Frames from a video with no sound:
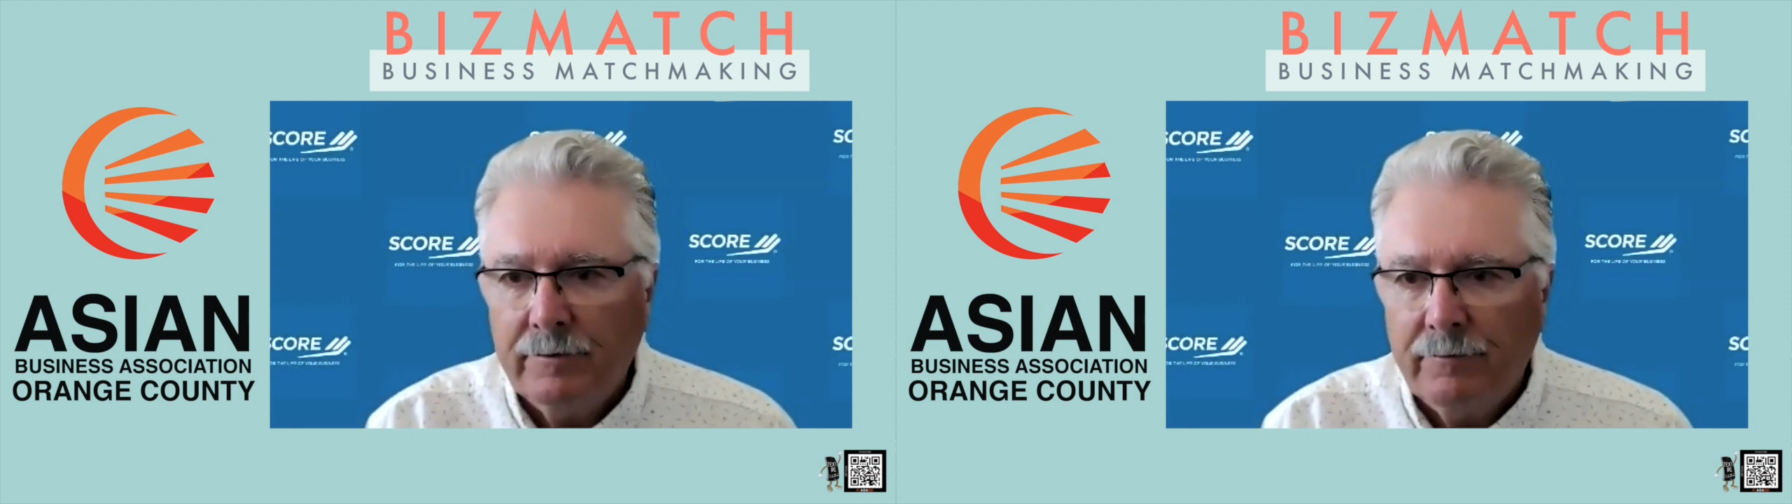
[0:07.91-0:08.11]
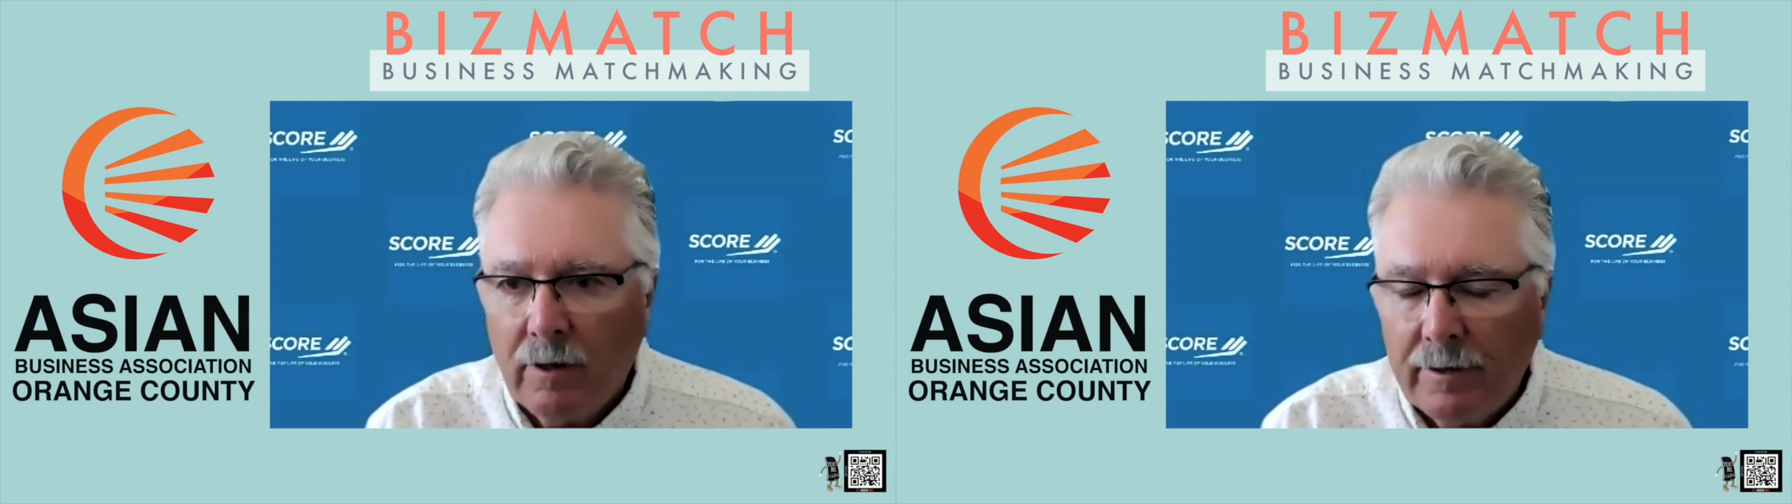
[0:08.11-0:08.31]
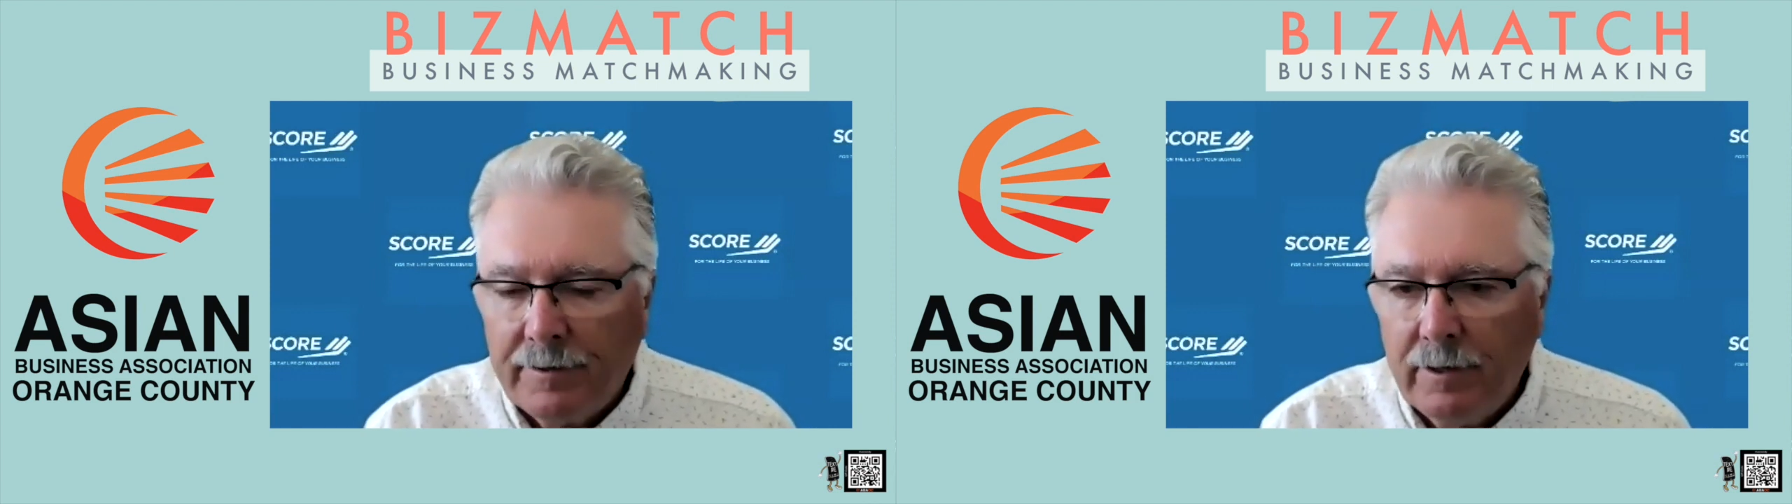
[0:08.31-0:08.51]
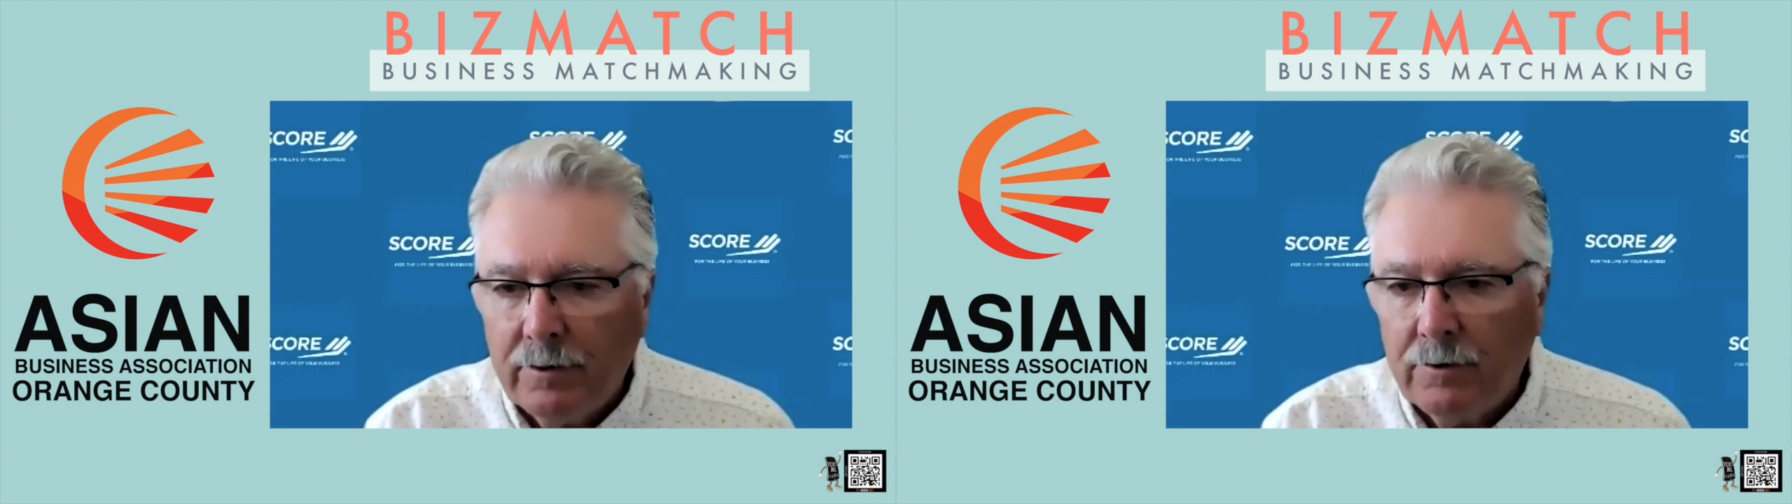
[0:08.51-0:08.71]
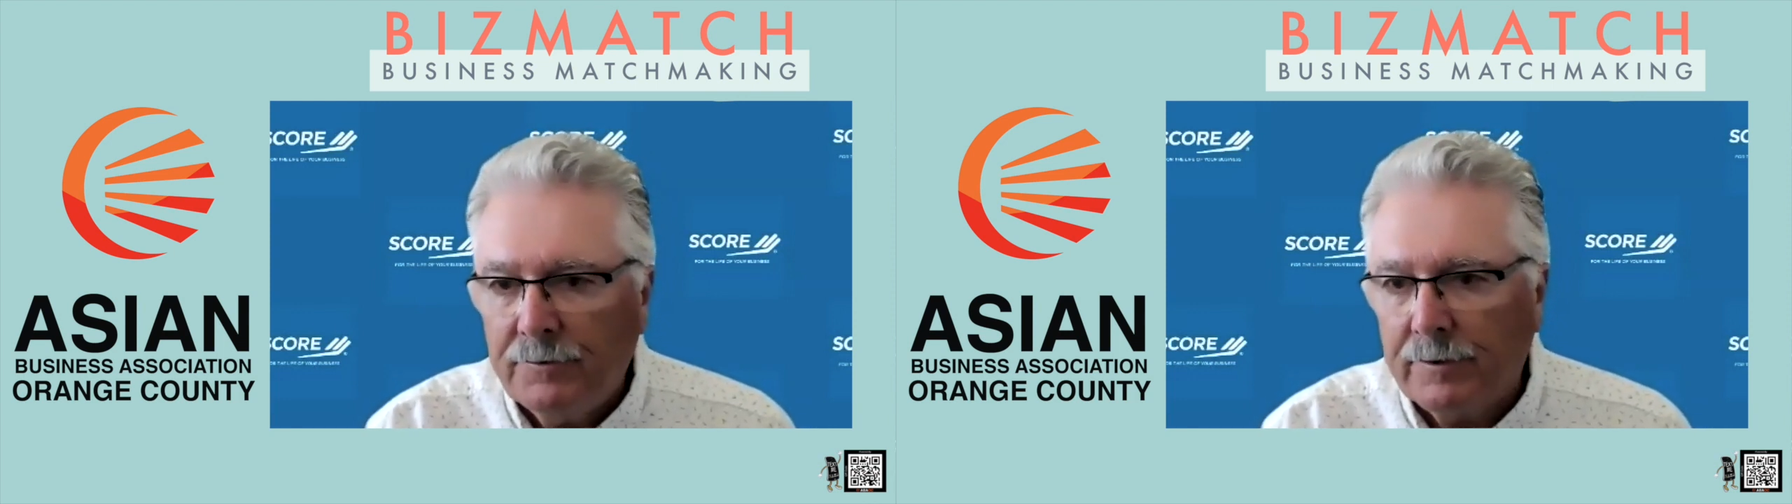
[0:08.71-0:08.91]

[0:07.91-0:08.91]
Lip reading: volunteers